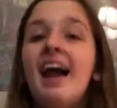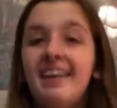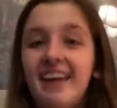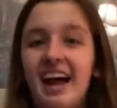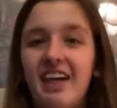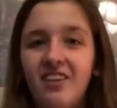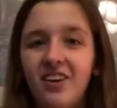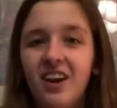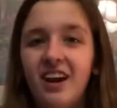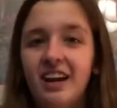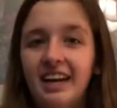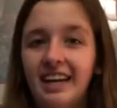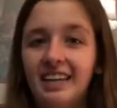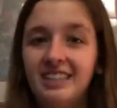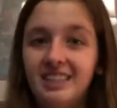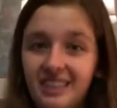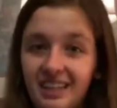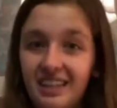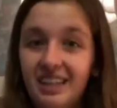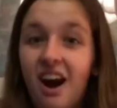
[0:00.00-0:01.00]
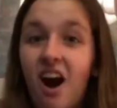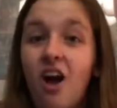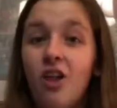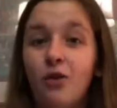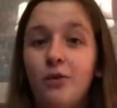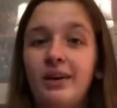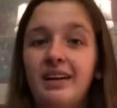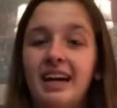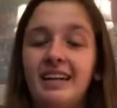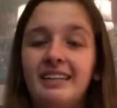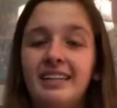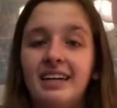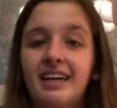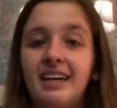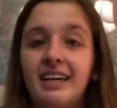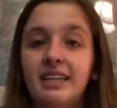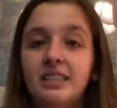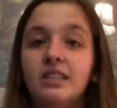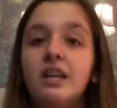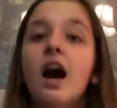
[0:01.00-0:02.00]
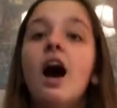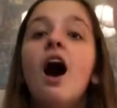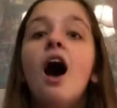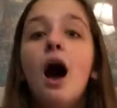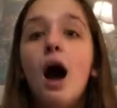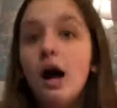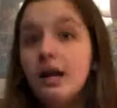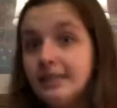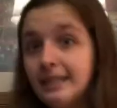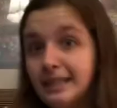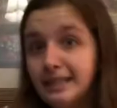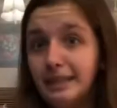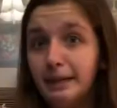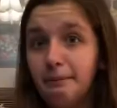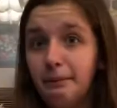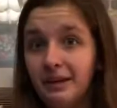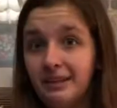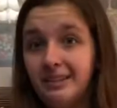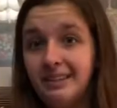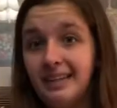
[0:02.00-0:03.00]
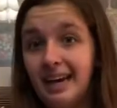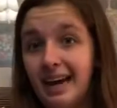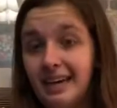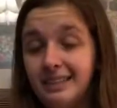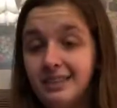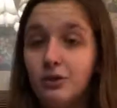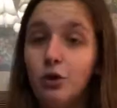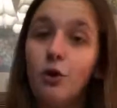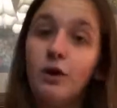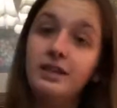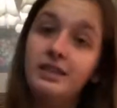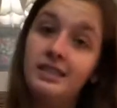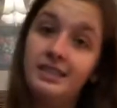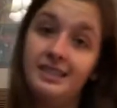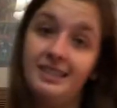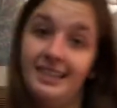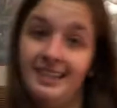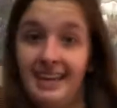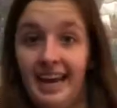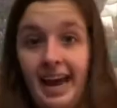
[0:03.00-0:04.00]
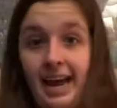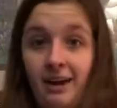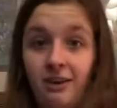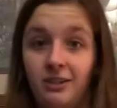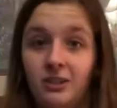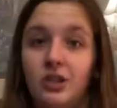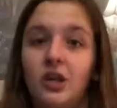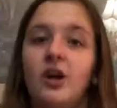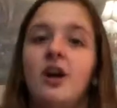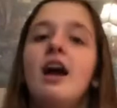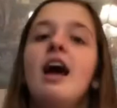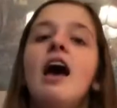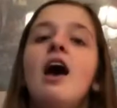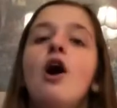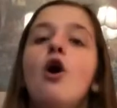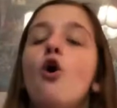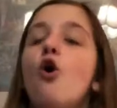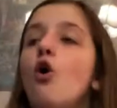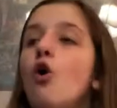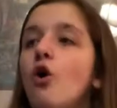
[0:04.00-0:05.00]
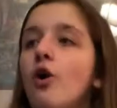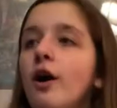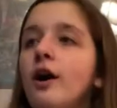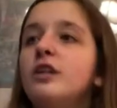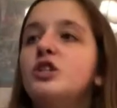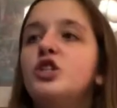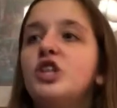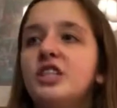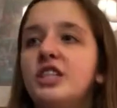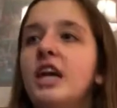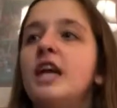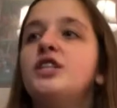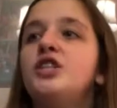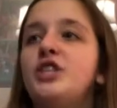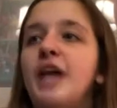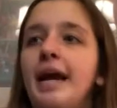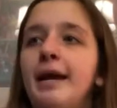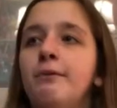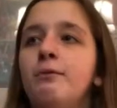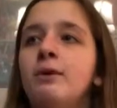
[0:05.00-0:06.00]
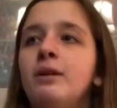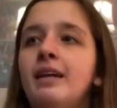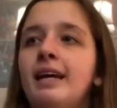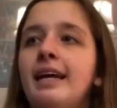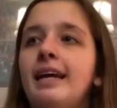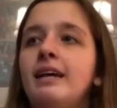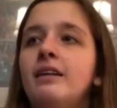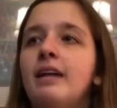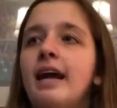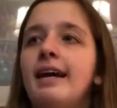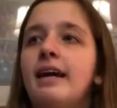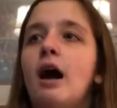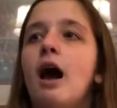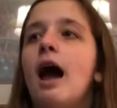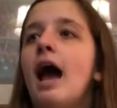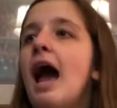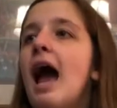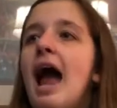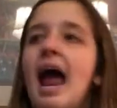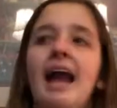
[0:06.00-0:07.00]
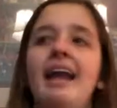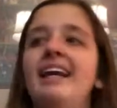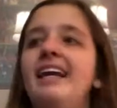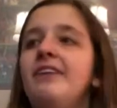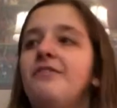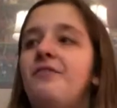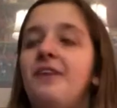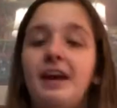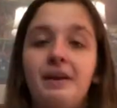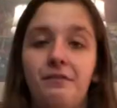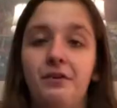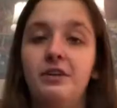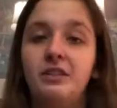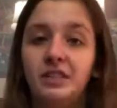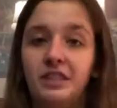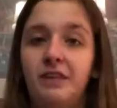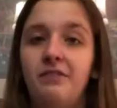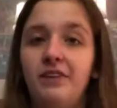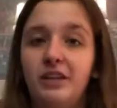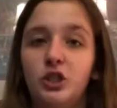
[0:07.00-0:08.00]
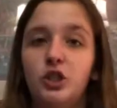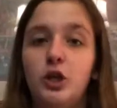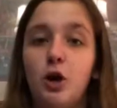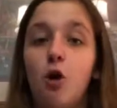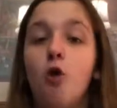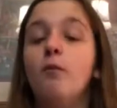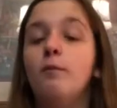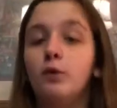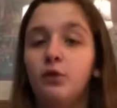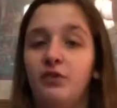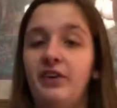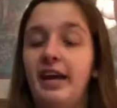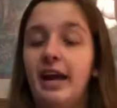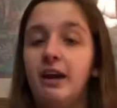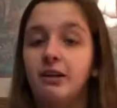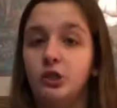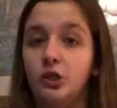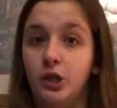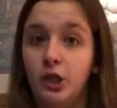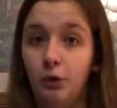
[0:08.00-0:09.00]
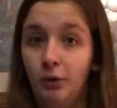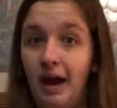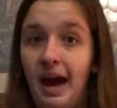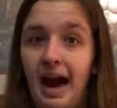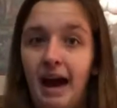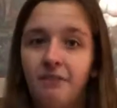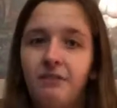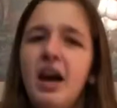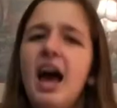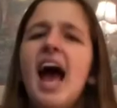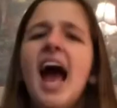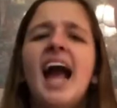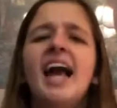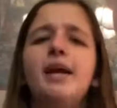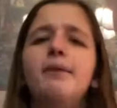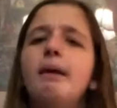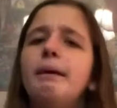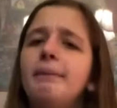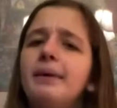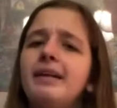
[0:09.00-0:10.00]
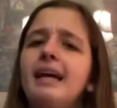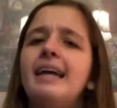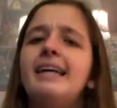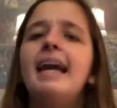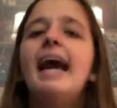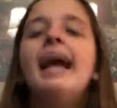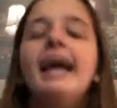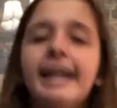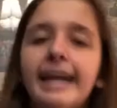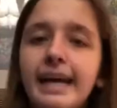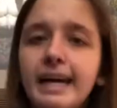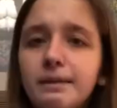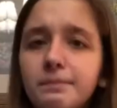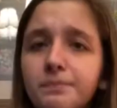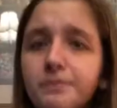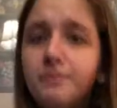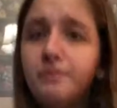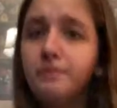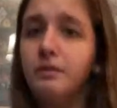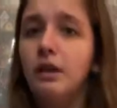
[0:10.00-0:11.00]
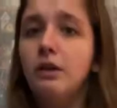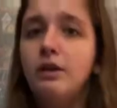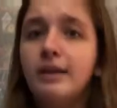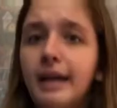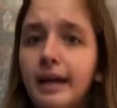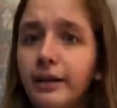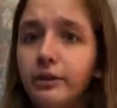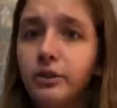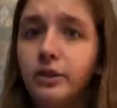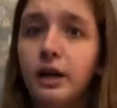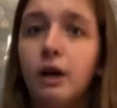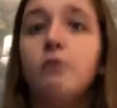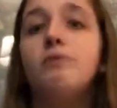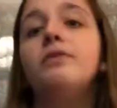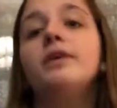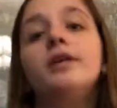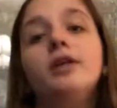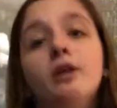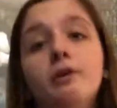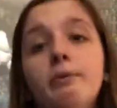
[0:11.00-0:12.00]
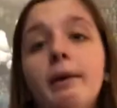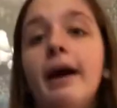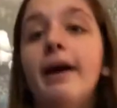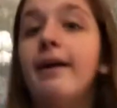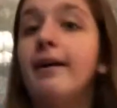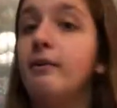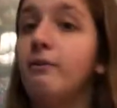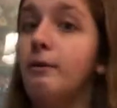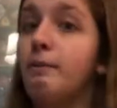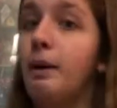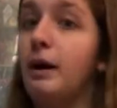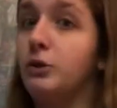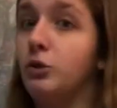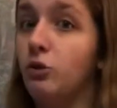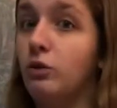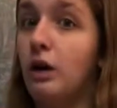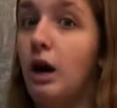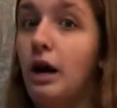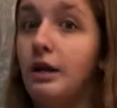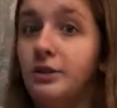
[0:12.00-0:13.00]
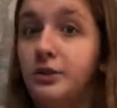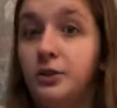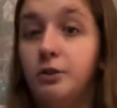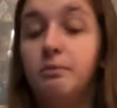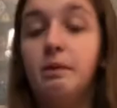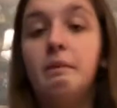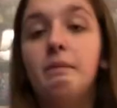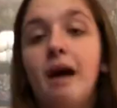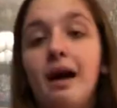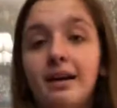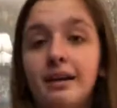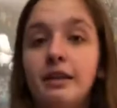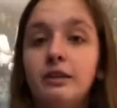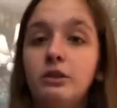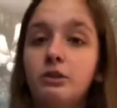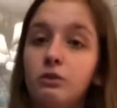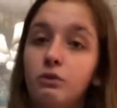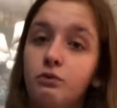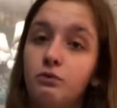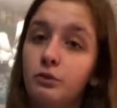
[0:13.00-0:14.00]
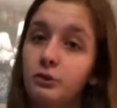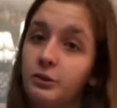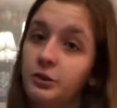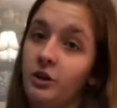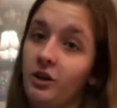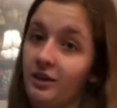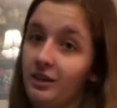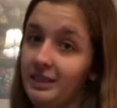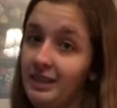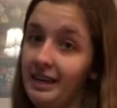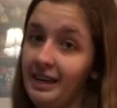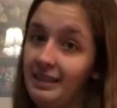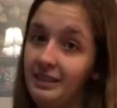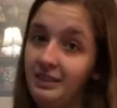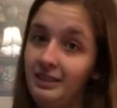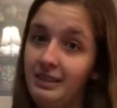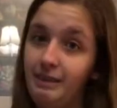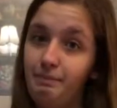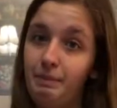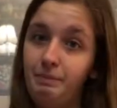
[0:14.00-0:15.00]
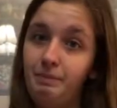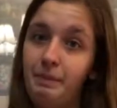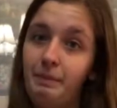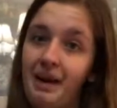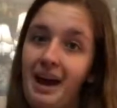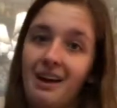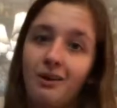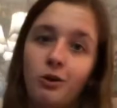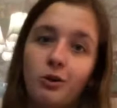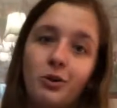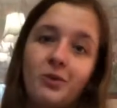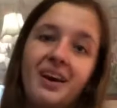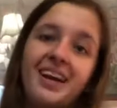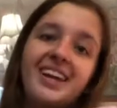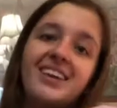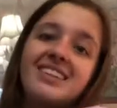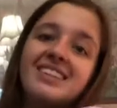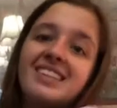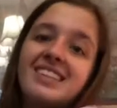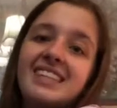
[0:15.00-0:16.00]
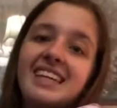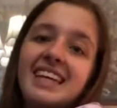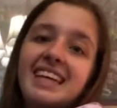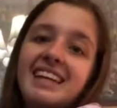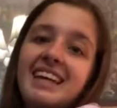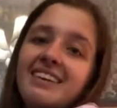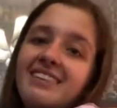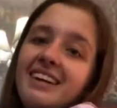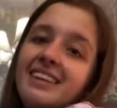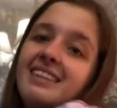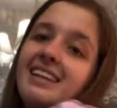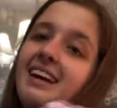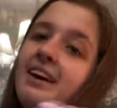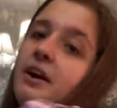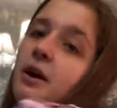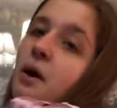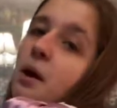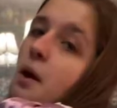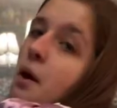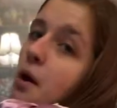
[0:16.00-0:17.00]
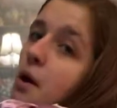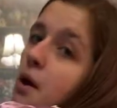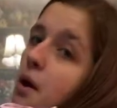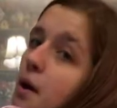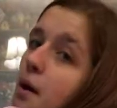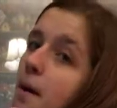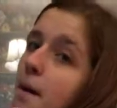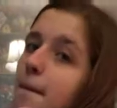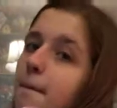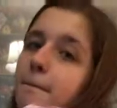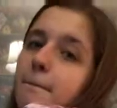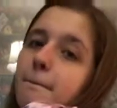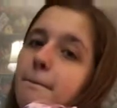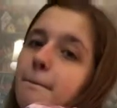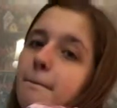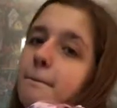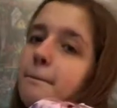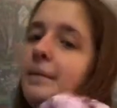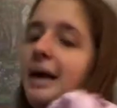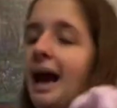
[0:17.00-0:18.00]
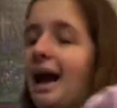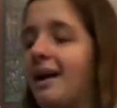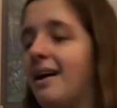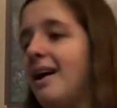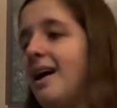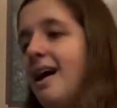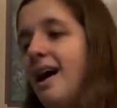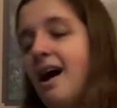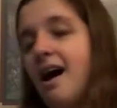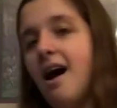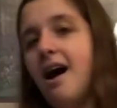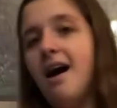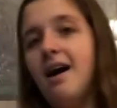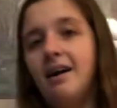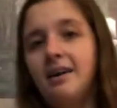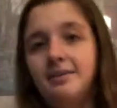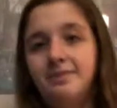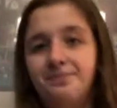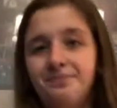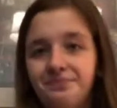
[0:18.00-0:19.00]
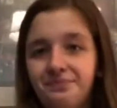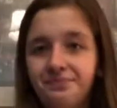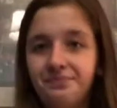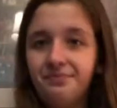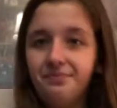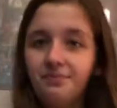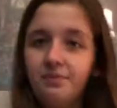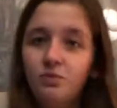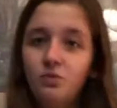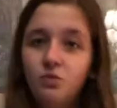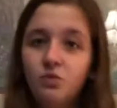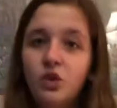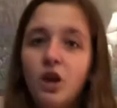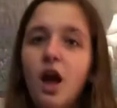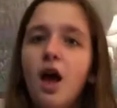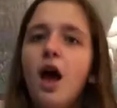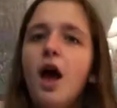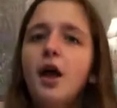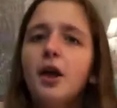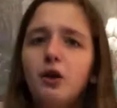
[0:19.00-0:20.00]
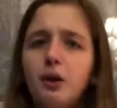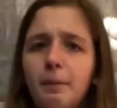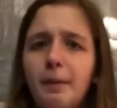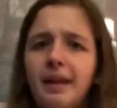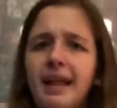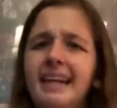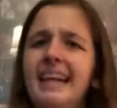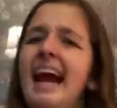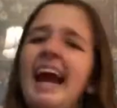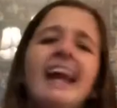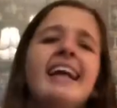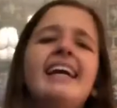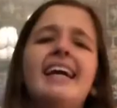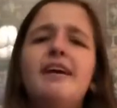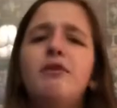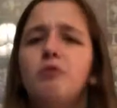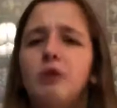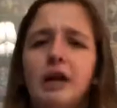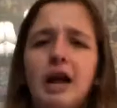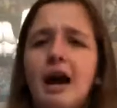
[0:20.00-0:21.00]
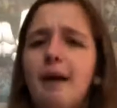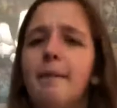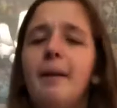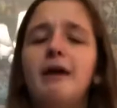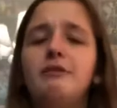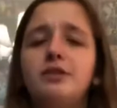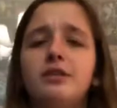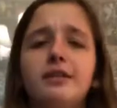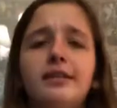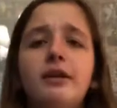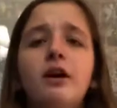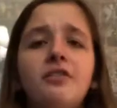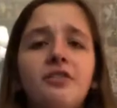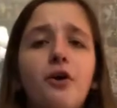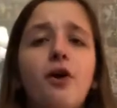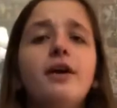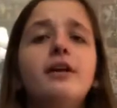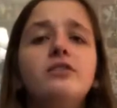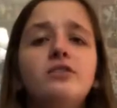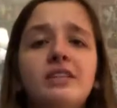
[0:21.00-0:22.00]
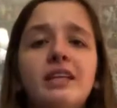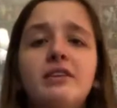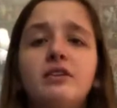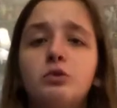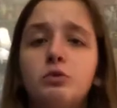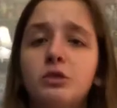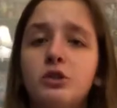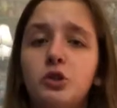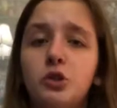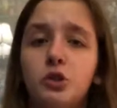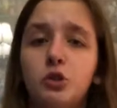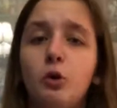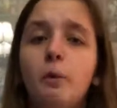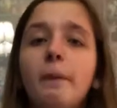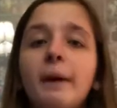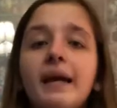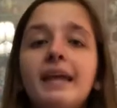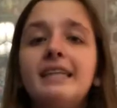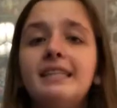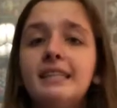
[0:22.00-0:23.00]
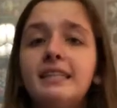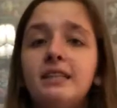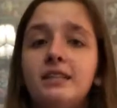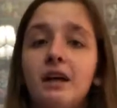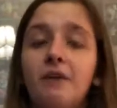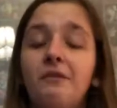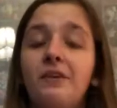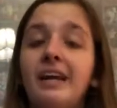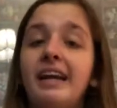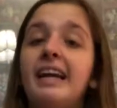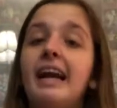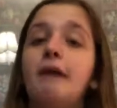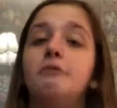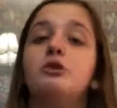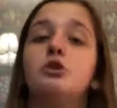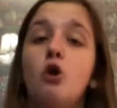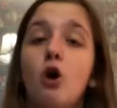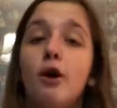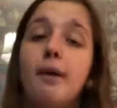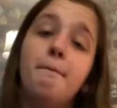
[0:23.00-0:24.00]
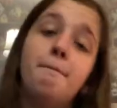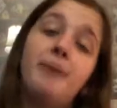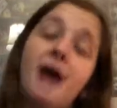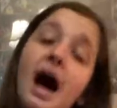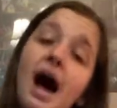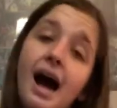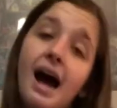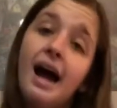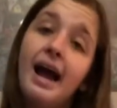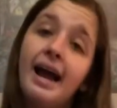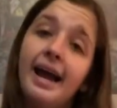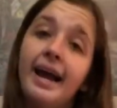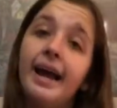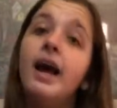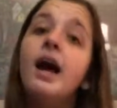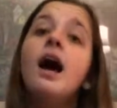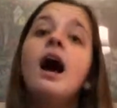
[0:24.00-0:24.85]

another easy Halloween idea is a Disney princess or a Disney character or just a genuinely like any favorite TV show or movie character you have. And you might be like, Katie, look at yourself. You're wearing a Rapunzel costume. I'm not going to do a full turn because I didn't zip up the back all the way. You can see it like right there yeah. Um, you could be like, Katie, we're not about to, you thought you said this was super easy stuff we didn't have to go out and buy.